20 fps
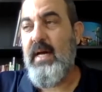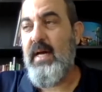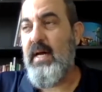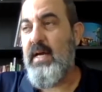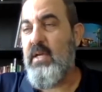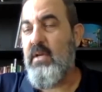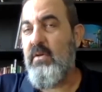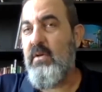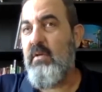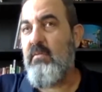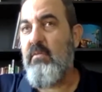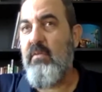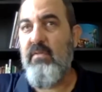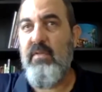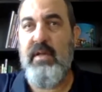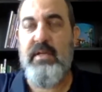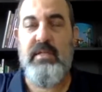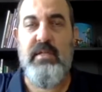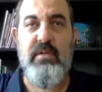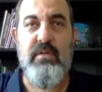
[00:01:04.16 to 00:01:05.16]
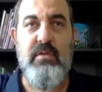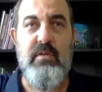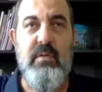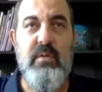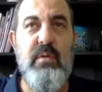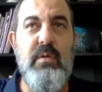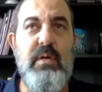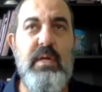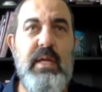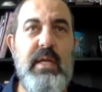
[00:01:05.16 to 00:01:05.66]
You can reflect on your
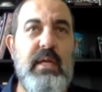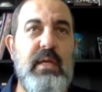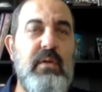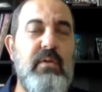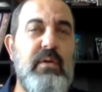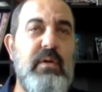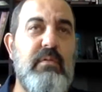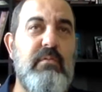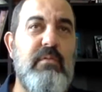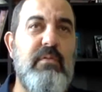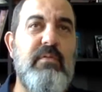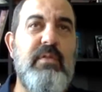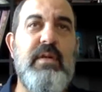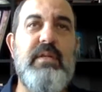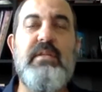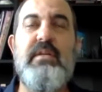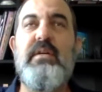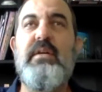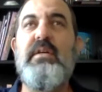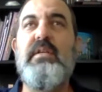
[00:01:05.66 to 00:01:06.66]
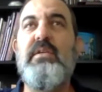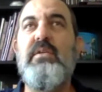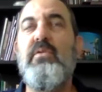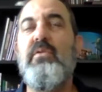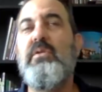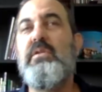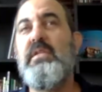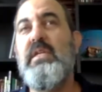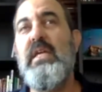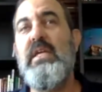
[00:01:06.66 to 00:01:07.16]
learning, you can reflect on your
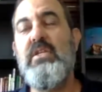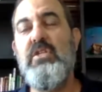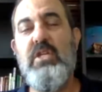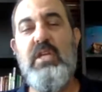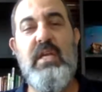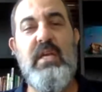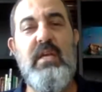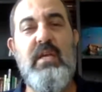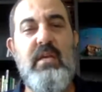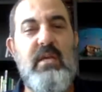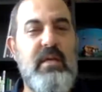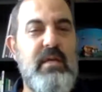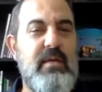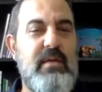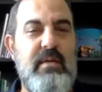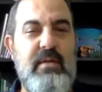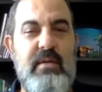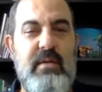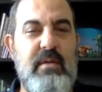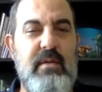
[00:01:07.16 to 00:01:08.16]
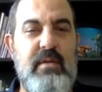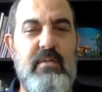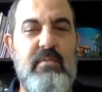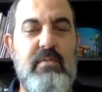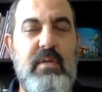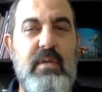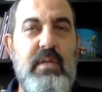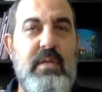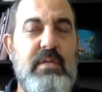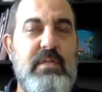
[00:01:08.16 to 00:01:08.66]
teaching, and
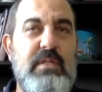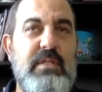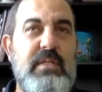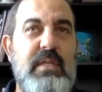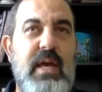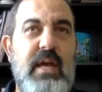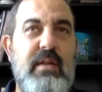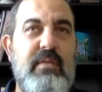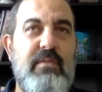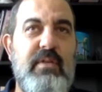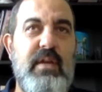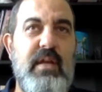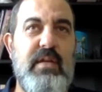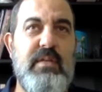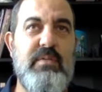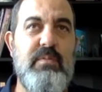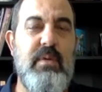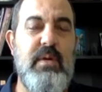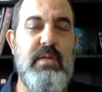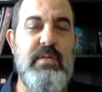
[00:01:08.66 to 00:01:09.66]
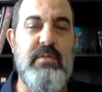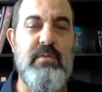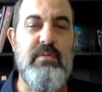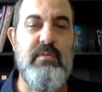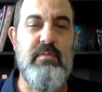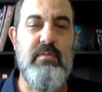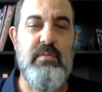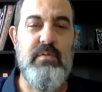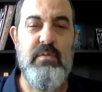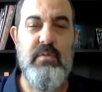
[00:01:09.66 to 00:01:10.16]
really just kind of a nice way
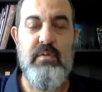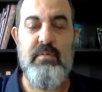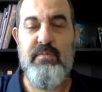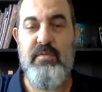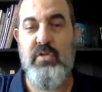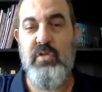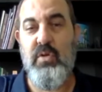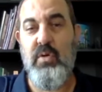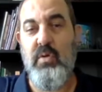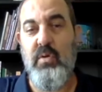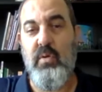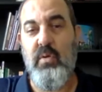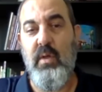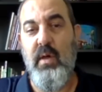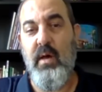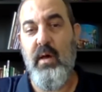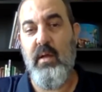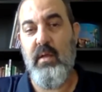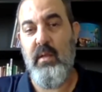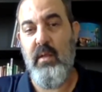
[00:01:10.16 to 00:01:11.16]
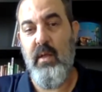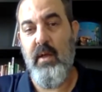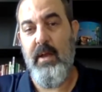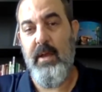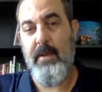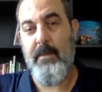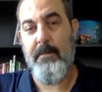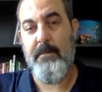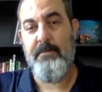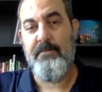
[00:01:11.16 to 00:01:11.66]
to sort of journal
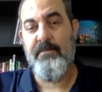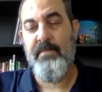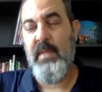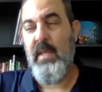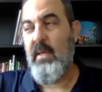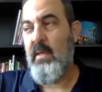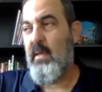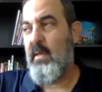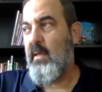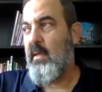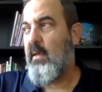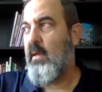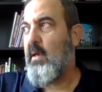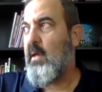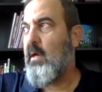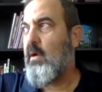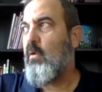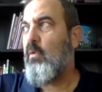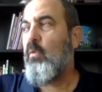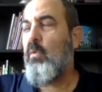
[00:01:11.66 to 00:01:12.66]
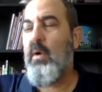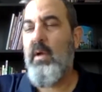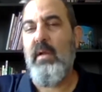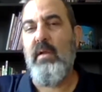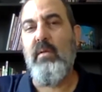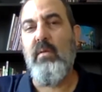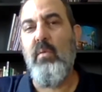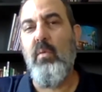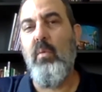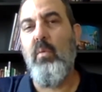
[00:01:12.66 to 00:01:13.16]
online.
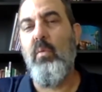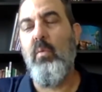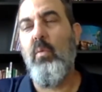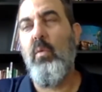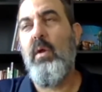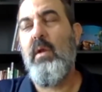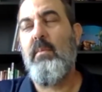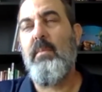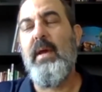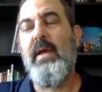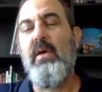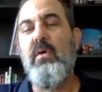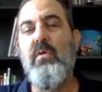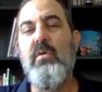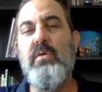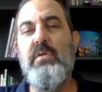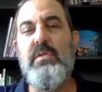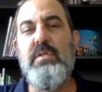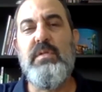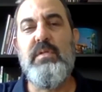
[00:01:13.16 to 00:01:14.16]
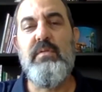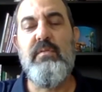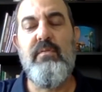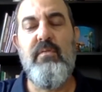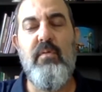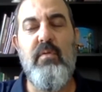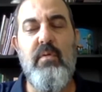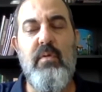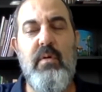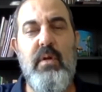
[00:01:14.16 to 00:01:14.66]
One of my goals
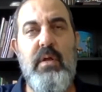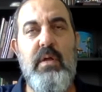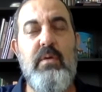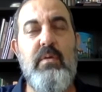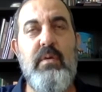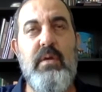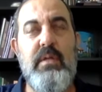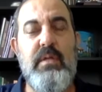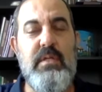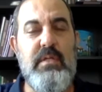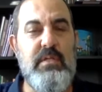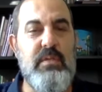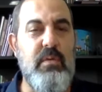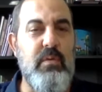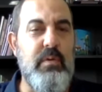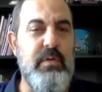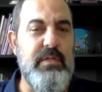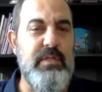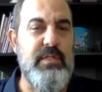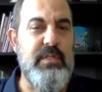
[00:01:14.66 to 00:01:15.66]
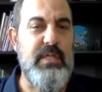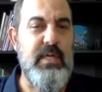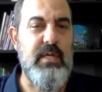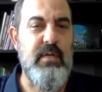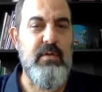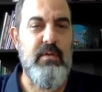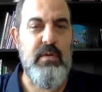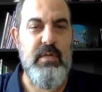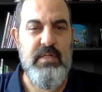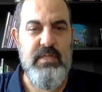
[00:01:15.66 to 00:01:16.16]
for you in this course is that
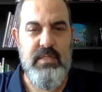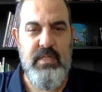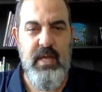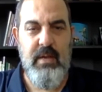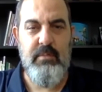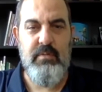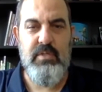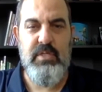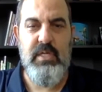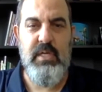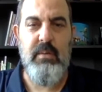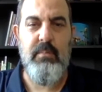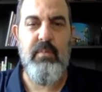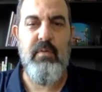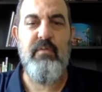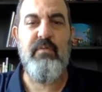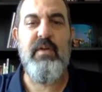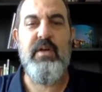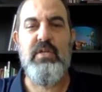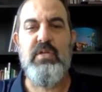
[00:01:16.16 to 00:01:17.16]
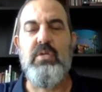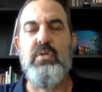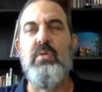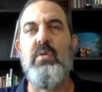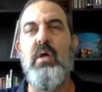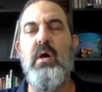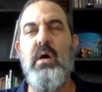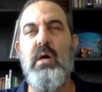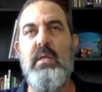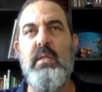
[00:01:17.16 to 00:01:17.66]
you're establishing a
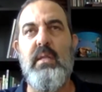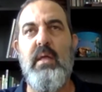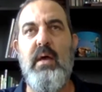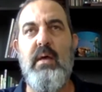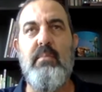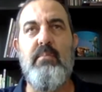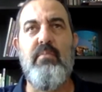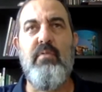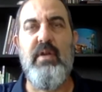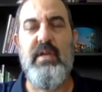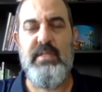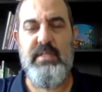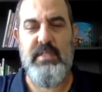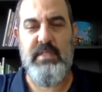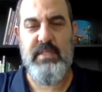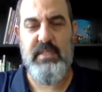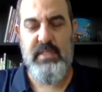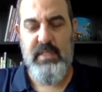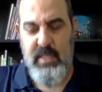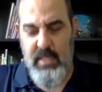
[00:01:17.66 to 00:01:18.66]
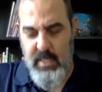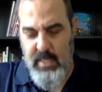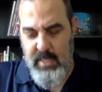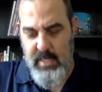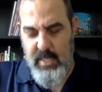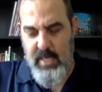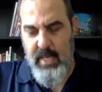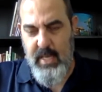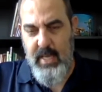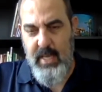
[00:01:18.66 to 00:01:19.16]
professional online presence.
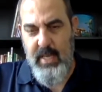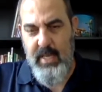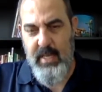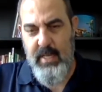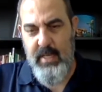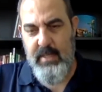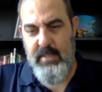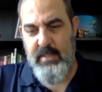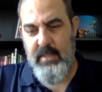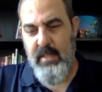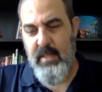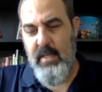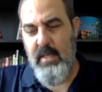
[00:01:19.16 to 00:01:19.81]
And